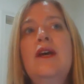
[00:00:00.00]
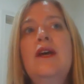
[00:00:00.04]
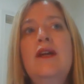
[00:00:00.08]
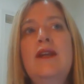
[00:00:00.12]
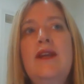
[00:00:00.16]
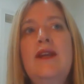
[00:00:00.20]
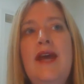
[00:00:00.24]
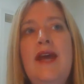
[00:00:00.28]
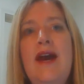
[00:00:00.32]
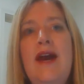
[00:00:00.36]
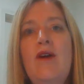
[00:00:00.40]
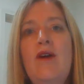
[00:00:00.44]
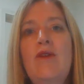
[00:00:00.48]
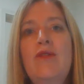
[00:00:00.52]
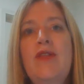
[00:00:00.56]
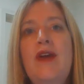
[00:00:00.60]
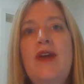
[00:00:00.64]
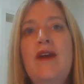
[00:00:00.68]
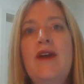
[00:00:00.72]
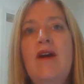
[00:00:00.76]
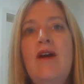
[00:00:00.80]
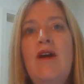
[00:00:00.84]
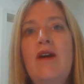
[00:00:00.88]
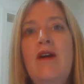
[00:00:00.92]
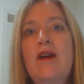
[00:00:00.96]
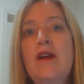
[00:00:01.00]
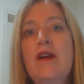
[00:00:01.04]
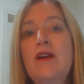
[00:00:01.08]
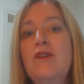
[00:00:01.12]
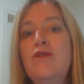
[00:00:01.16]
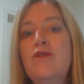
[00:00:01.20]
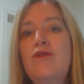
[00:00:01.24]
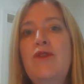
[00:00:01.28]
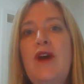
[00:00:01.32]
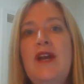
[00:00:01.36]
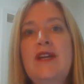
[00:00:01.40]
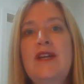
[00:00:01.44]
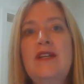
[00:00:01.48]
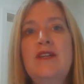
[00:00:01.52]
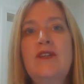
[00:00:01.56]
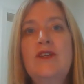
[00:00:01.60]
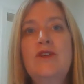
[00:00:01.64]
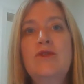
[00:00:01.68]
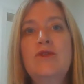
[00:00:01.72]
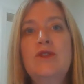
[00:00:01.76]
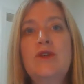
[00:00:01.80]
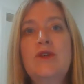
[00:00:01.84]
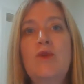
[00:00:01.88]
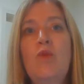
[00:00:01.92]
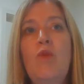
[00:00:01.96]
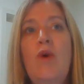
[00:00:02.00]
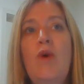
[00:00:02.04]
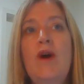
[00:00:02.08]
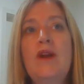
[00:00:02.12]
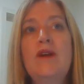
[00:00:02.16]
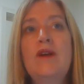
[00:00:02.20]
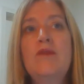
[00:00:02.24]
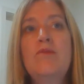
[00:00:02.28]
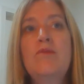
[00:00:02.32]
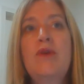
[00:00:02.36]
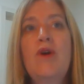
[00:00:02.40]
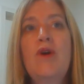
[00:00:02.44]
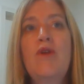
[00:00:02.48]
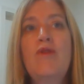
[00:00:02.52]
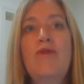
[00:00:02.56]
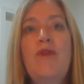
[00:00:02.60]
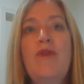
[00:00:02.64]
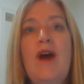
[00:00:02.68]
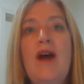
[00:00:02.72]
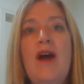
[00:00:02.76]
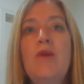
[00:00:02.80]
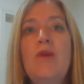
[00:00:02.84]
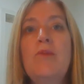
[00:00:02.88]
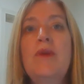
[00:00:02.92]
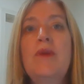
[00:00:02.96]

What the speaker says: Now they are confining you to 1 profile,